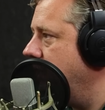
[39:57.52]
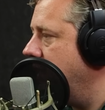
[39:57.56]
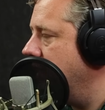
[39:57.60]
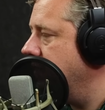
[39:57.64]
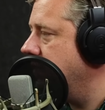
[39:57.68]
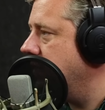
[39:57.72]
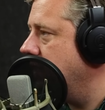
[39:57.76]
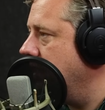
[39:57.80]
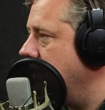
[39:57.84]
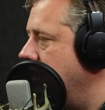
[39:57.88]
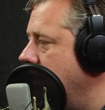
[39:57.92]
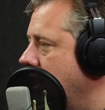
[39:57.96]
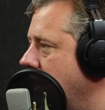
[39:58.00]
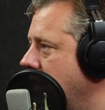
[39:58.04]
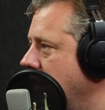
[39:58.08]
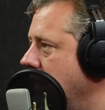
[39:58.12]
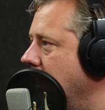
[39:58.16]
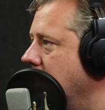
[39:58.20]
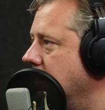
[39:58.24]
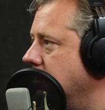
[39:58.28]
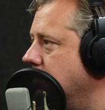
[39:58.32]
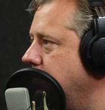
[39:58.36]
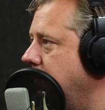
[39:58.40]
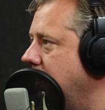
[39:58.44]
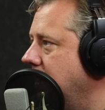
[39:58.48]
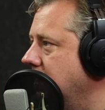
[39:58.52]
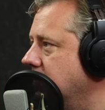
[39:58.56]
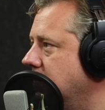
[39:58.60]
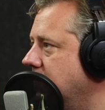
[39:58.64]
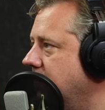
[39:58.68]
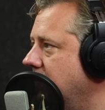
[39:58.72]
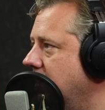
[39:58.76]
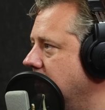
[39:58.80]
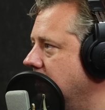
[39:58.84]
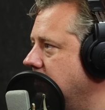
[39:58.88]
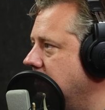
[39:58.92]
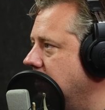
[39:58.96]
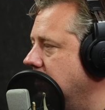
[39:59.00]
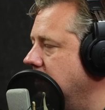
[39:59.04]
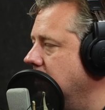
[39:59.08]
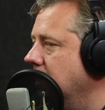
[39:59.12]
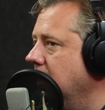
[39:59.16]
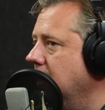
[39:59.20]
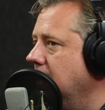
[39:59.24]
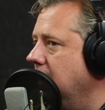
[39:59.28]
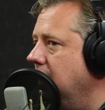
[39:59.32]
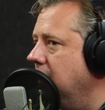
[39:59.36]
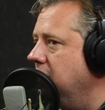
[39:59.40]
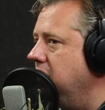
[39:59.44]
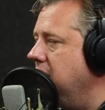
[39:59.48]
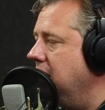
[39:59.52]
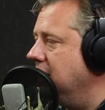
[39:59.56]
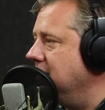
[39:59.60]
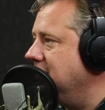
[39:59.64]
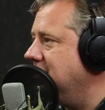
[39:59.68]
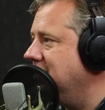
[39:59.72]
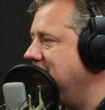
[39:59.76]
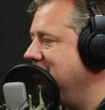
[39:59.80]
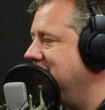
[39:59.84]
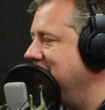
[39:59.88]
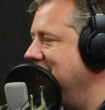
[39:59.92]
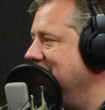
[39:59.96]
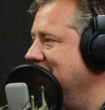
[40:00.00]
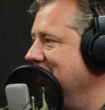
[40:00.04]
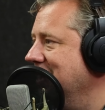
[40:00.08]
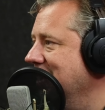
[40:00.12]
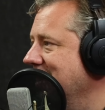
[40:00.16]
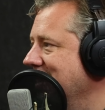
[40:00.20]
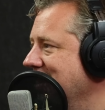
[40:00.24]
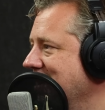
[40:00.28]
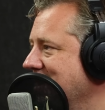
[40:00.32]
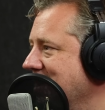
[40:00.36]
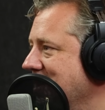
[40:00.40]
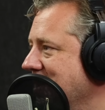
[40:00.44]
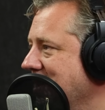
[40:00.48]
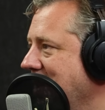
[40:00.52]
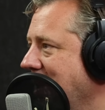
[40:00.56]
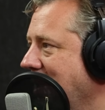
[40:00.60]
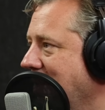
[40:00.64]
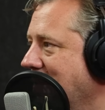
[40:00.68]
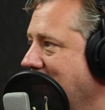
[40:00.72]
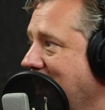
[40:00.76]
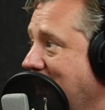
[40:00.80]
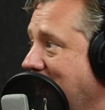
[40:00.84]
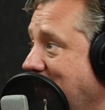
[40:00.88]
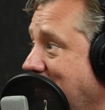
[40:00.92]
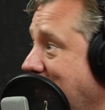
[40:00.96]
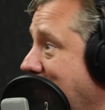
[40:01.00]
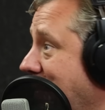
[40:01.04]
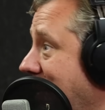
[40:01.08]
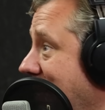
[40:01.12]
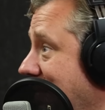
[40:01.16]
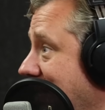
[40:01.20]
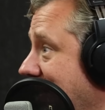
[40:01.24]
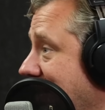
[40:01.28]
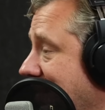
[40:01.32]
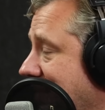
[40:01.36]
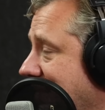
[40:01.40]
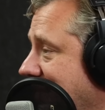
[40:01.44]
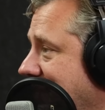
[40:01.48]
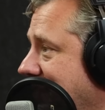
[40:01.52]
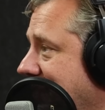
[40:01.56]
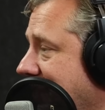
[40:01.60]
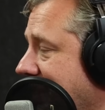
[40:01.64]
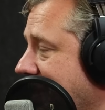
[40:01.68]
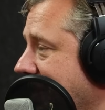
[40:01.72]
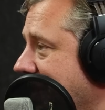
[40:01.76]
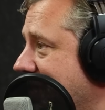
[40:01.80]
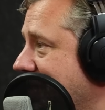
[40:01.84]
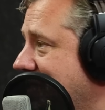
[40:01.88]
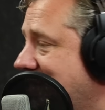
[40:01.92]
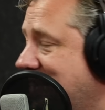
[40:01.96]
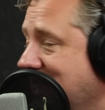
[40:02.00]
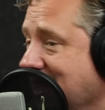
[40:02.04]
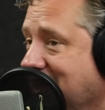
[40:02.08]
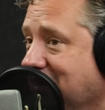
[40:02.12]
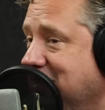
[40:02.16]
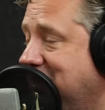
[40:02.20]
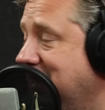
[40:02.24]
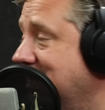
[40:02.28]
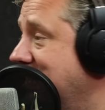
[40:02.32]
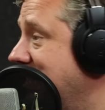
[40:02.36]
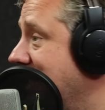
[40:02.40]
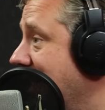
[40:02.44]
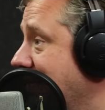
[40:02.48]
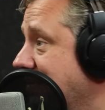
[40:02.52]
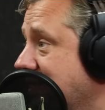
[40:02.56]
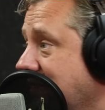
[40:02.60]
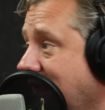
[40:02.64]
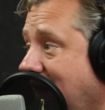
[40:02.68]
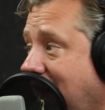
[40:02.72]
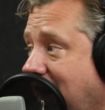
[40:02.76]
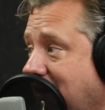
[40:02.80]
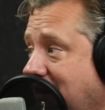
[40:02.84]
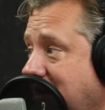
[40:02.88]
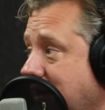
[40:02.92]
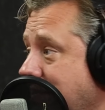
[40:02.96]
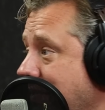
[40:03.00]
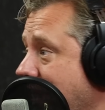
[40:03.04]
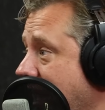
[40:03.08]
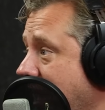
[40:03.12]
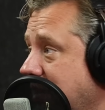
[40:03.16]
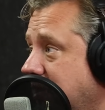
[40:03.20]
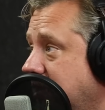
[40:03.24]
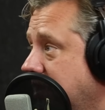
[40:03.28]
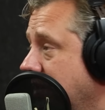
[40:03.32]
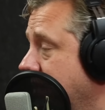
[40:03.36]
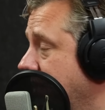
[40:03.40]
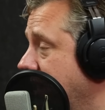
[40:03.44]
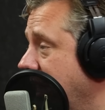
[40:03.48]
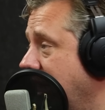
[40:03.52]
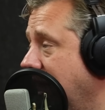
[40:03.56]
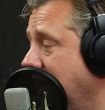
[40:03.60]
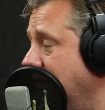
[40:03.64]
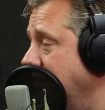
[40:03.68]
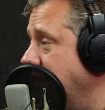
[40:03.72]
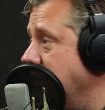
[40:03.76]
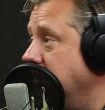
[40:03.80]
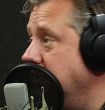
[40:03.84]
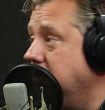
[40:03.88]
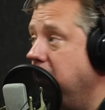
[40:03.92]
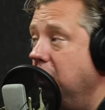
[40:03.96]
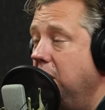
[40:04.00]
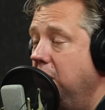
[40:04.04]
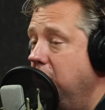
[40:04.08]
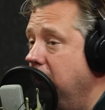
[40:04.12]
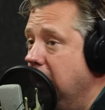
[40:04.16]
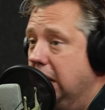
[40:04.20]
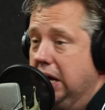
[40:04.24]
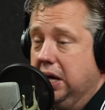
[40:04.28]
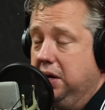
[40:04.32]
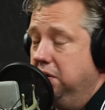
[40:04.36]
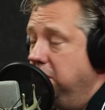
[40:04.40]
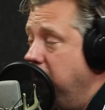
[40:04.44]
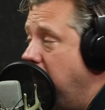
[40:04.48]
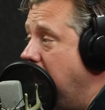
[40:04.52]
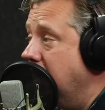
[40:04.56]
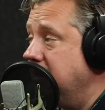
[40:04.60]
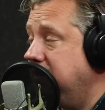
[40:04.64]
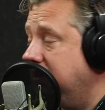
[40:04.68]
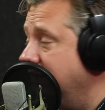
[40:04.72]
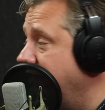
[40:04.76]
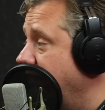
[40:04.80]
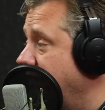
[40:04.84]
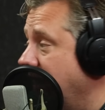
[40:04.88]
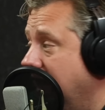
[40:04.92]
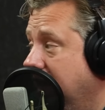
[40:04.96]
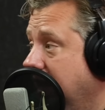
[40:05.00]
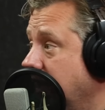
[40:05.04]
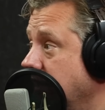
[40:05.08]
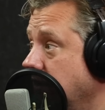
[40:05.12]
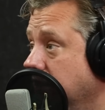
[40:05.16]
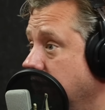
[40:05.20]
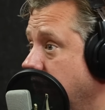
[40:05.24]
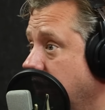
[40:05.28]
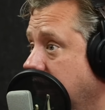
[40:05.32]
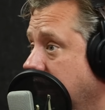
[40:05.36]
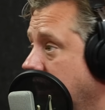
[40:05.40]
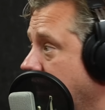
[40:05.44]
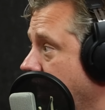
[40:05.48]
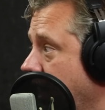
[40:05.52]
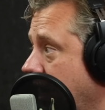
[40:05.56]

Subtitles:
fit, and he gets players fit, and that's maybe a bit of a secret in terms of how they manage them and how they do it. And as a fan, I don't really